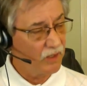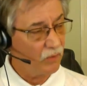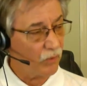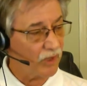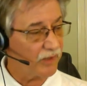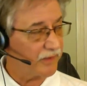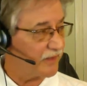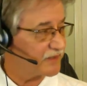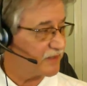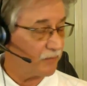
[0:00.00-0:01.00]
One of the
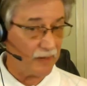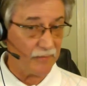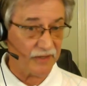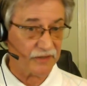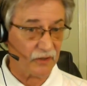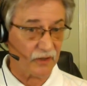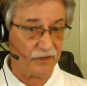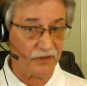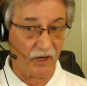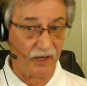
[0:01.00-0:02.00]
things that my
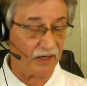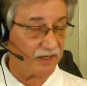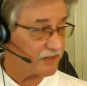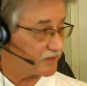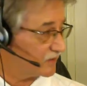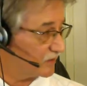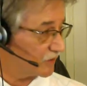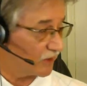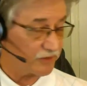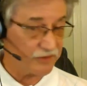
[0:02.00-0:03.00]
mentor taught us, and
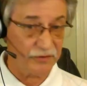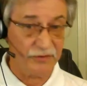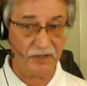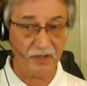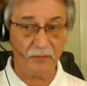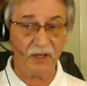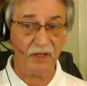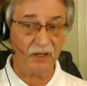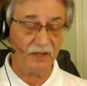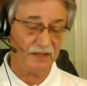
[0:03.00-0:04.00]
taught Susan and
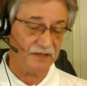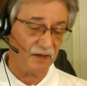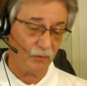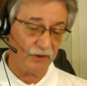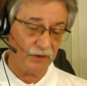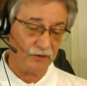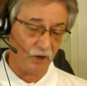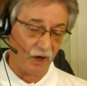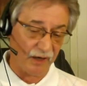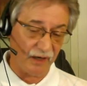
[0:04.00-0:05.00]
me, is that when you're
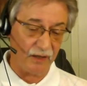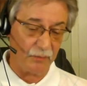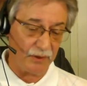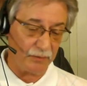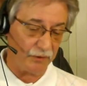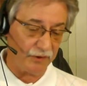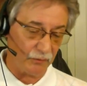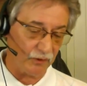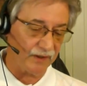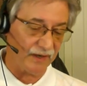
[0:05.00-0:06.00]
talking to people,
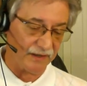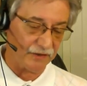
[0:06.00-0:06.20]
you're really not